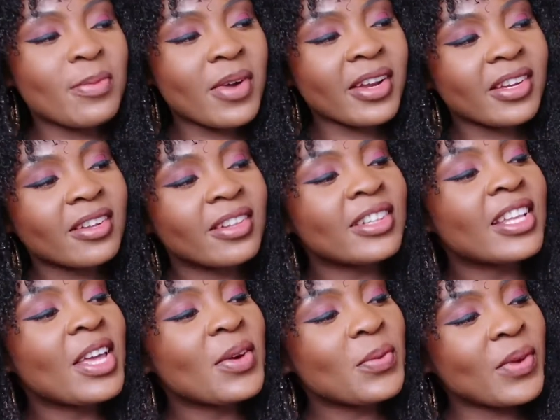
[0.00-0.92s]
the model
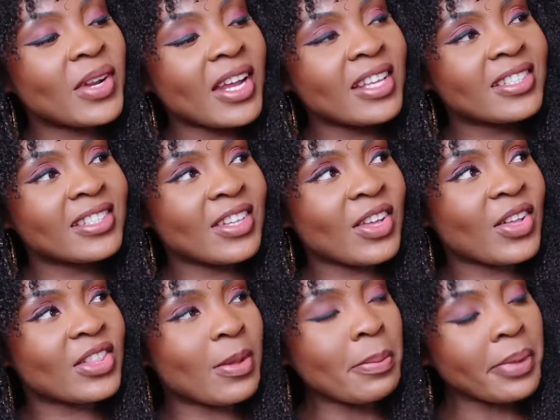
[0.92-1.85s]
when I
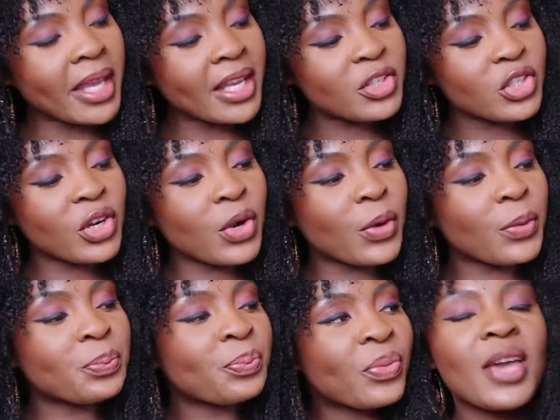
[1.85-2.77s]
saw the picture.